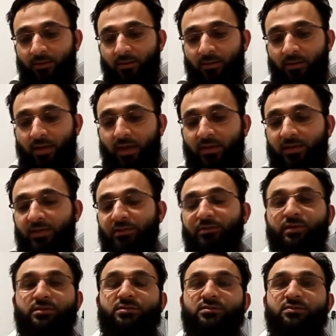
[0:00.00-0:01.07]
Andy
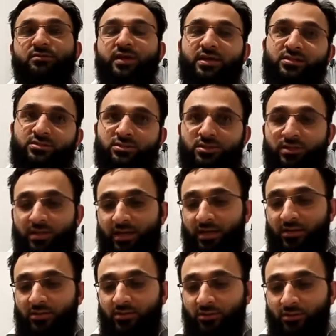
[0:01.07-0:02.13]
runs faster
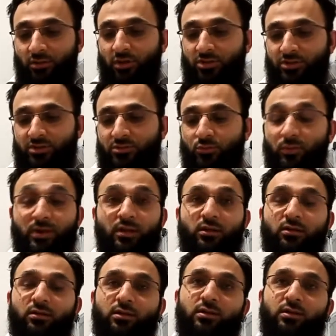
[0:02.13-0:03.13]
and dodges well.